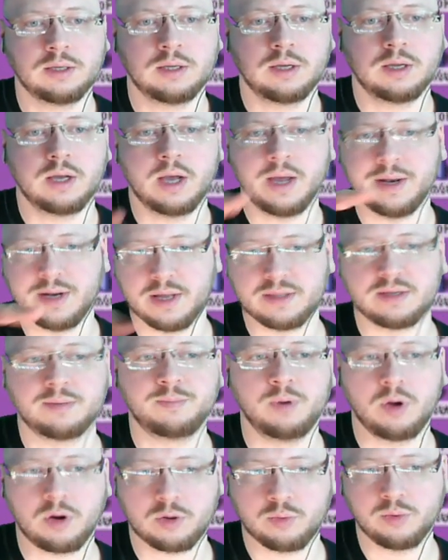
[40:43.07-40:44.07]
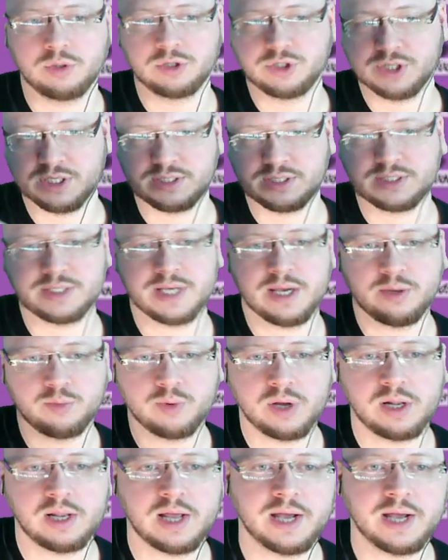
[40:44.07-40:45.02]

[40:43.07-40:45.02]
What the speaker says: another block will just say, well,